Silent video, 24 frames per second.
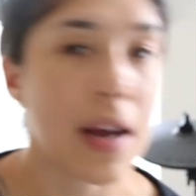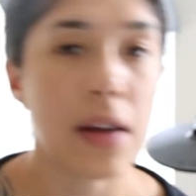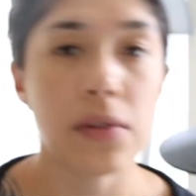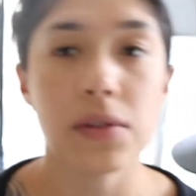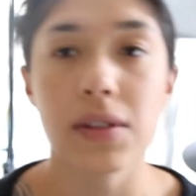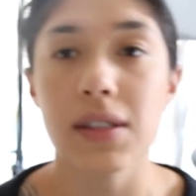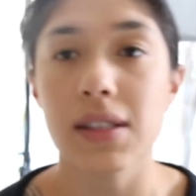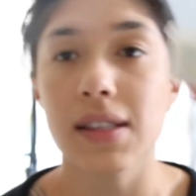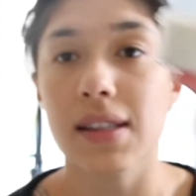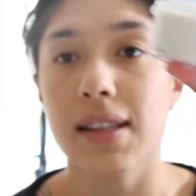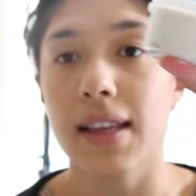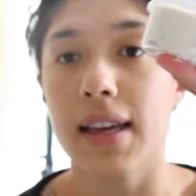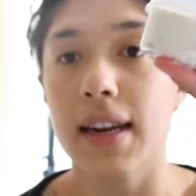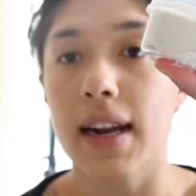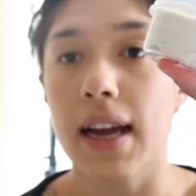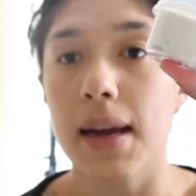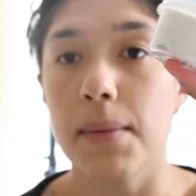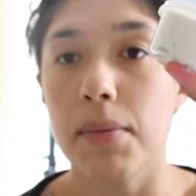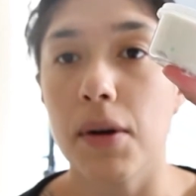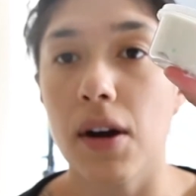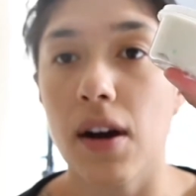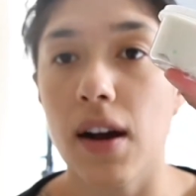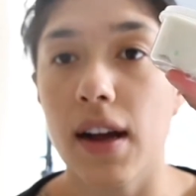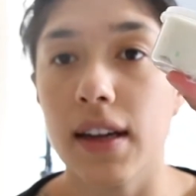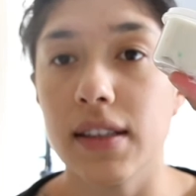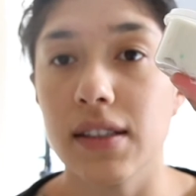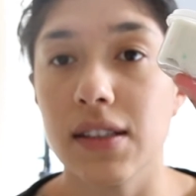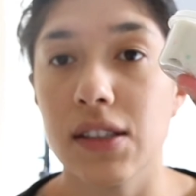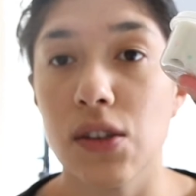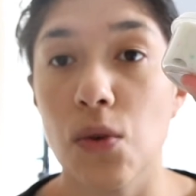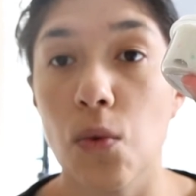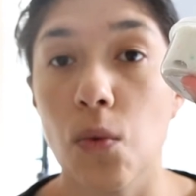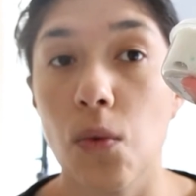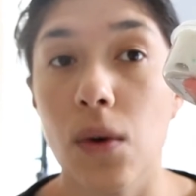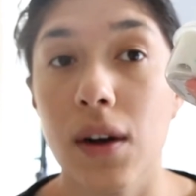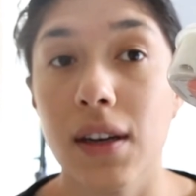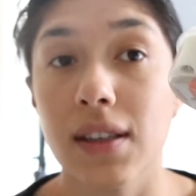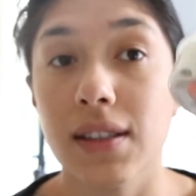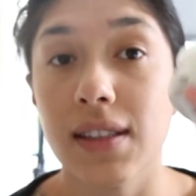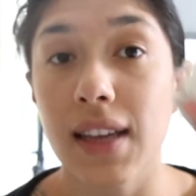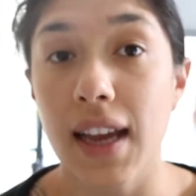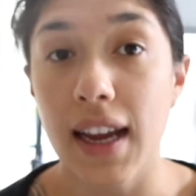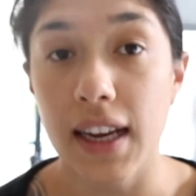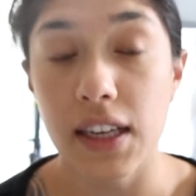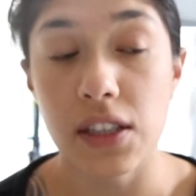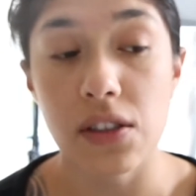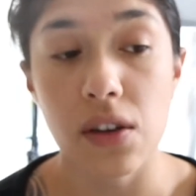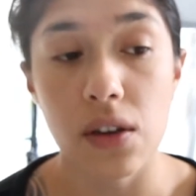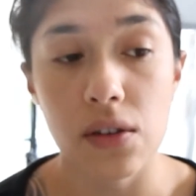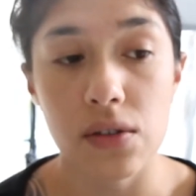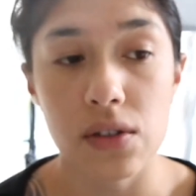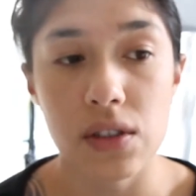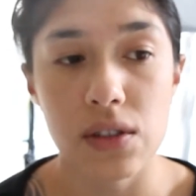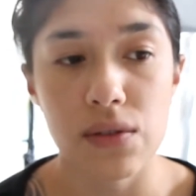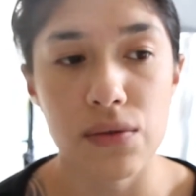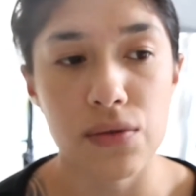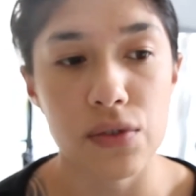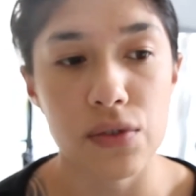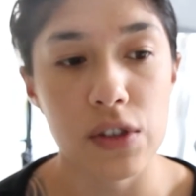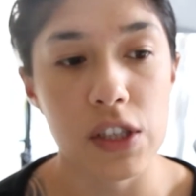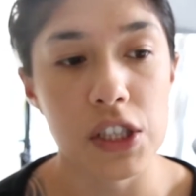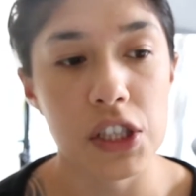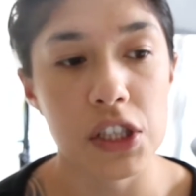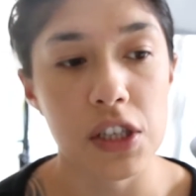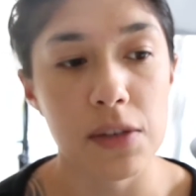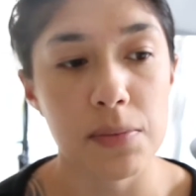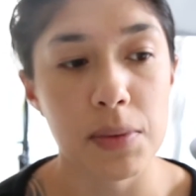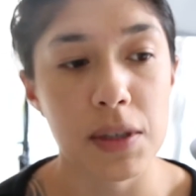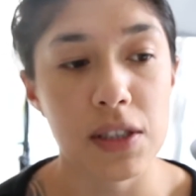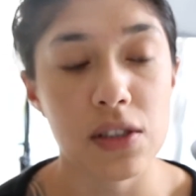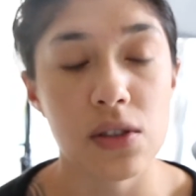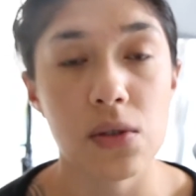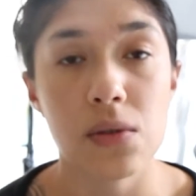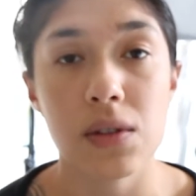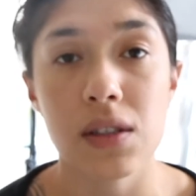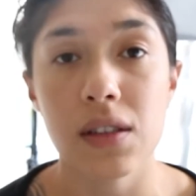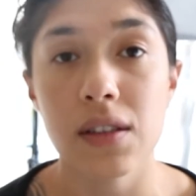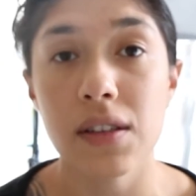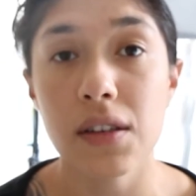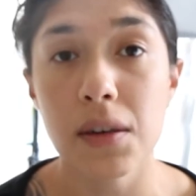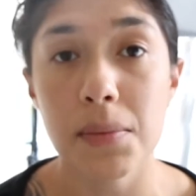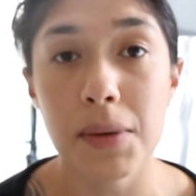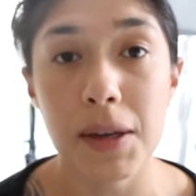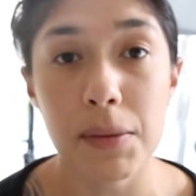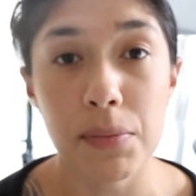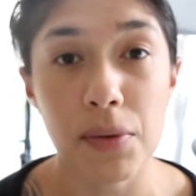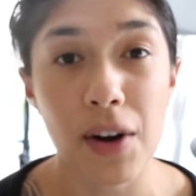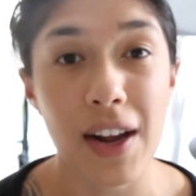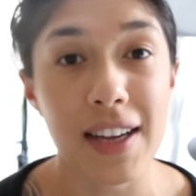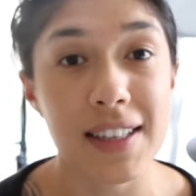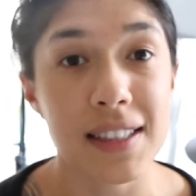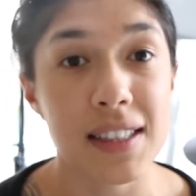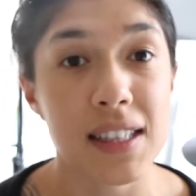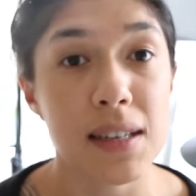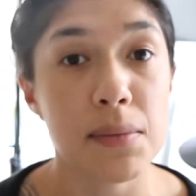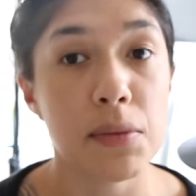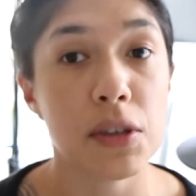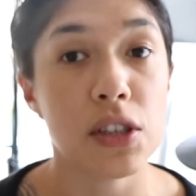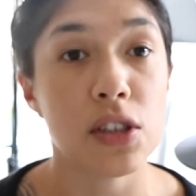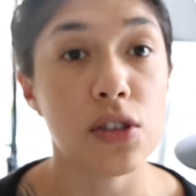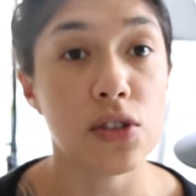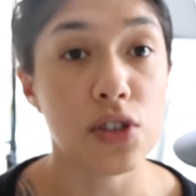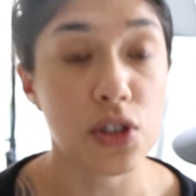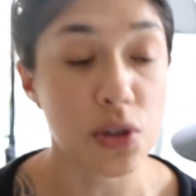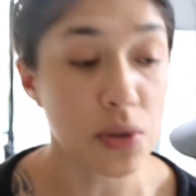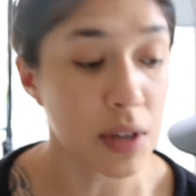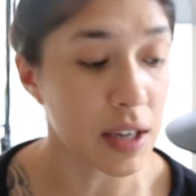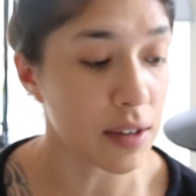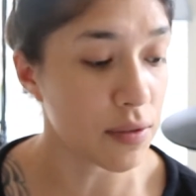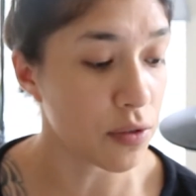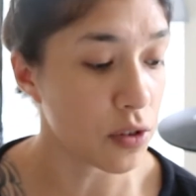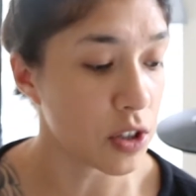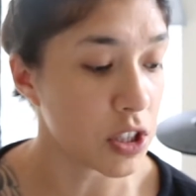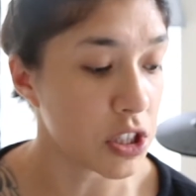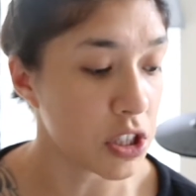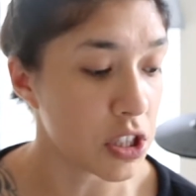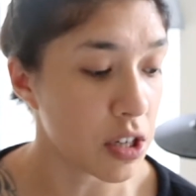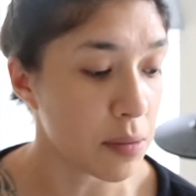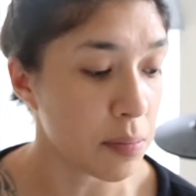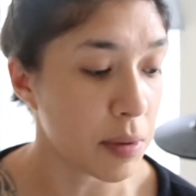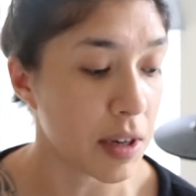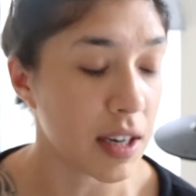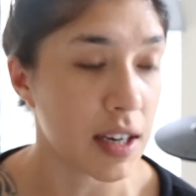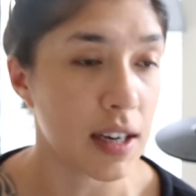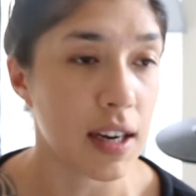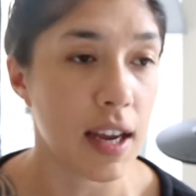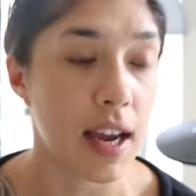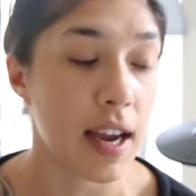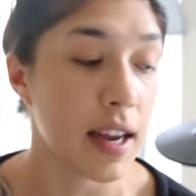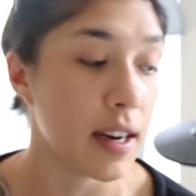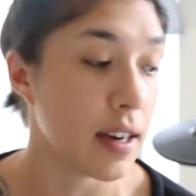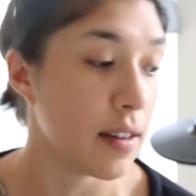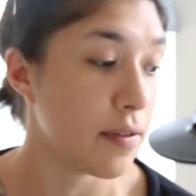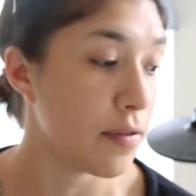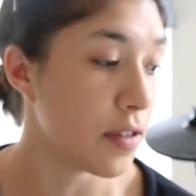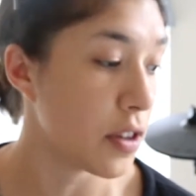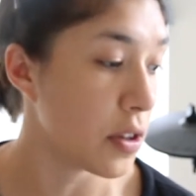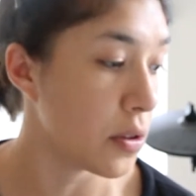ounce that I bought was eight dollars in free shipping. So it's a little bit pricey, but you do get free shipping. And if